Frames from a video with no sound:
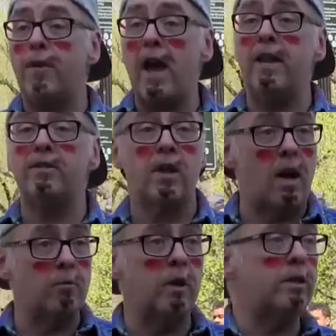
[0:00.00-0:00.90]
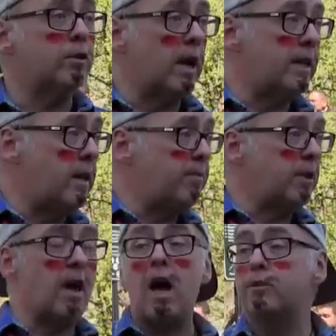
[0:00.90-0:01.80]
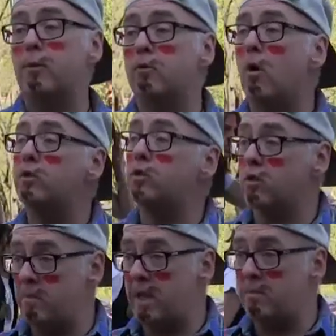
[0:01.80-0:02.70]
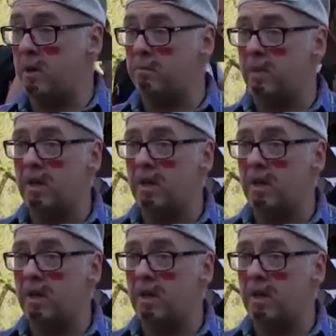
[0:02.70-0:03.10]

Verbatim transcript: faith, I'm going to try to keep the gospel quotes to a minimum.